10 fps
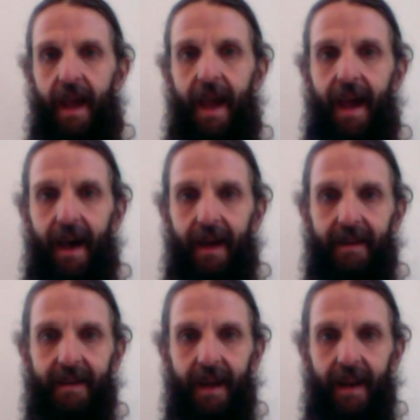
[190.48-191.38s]

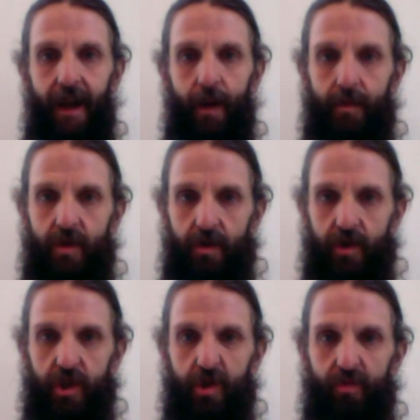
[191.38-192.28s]
and it helps to
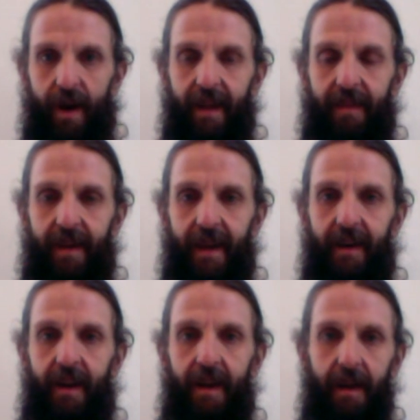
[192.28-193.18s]

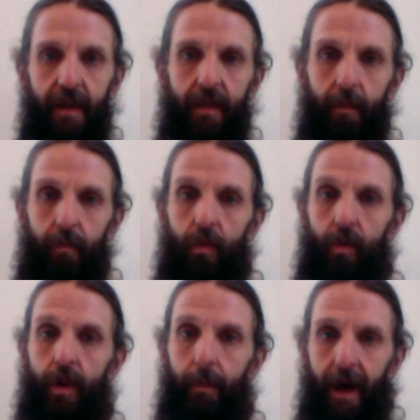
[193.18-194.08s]
strengthen the
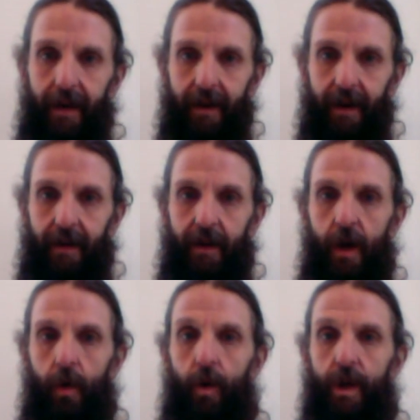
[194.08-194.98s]
mula bandha,
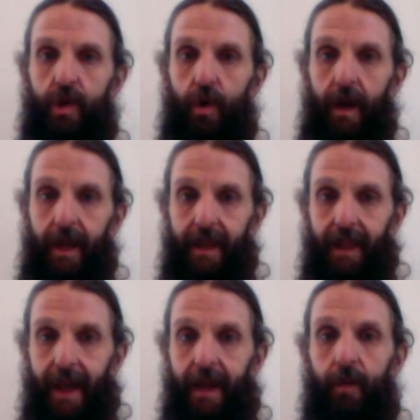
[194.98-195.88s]
which in
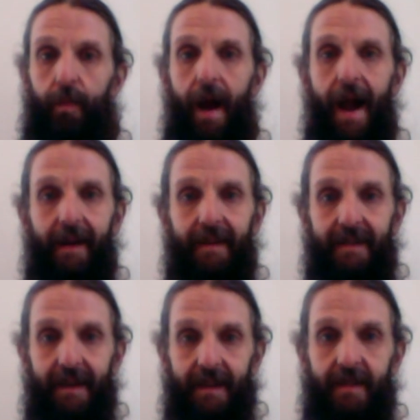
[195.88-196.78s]
later
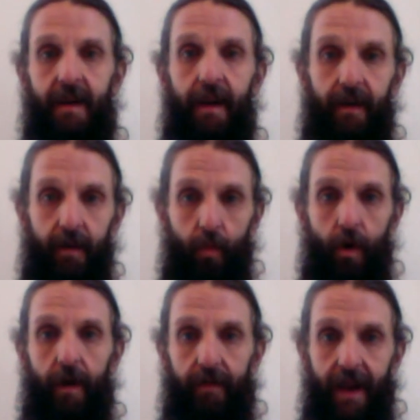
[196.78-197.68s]
practices, in
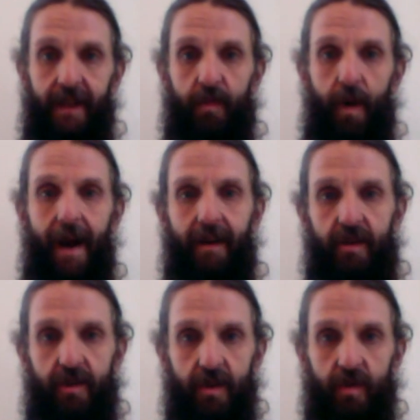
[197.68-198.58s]
more advanced
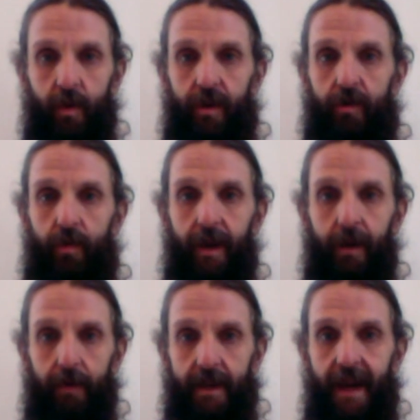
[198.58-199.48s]
practices, when you're doing
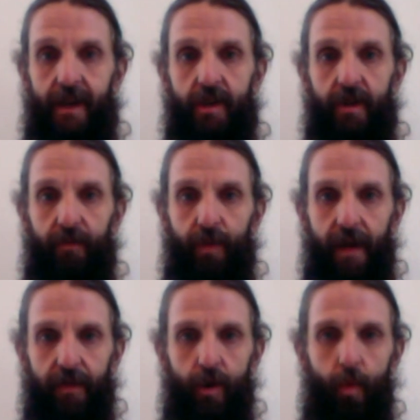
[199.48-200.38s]
a retention of
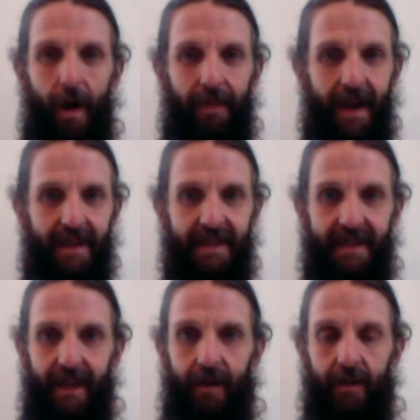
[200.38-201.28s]
breath, you want that
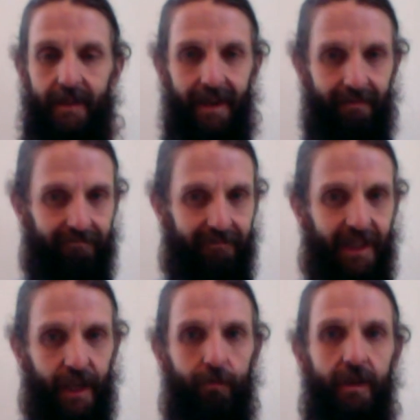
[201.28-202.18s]
seal to
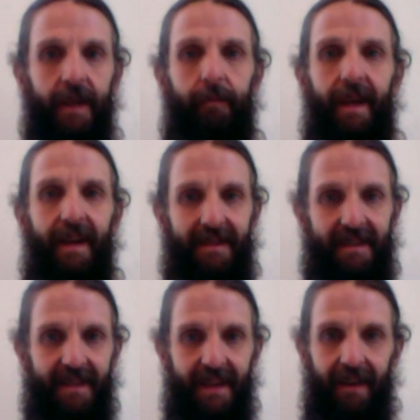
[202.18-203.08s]
literally be a
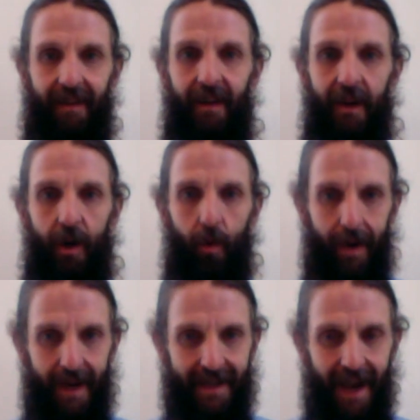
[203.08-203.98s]
seal.
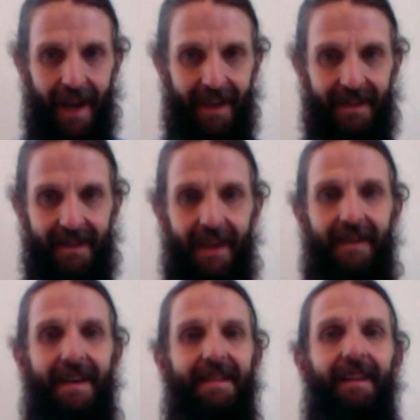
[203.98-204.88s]
When it tightens, it
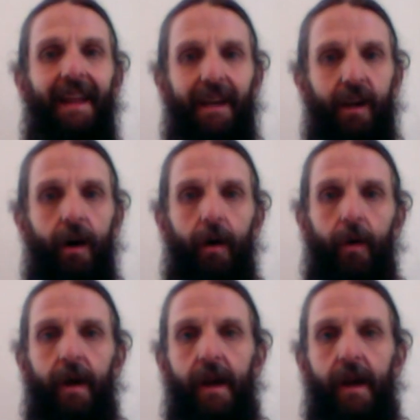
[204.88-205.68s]
doesn't let go.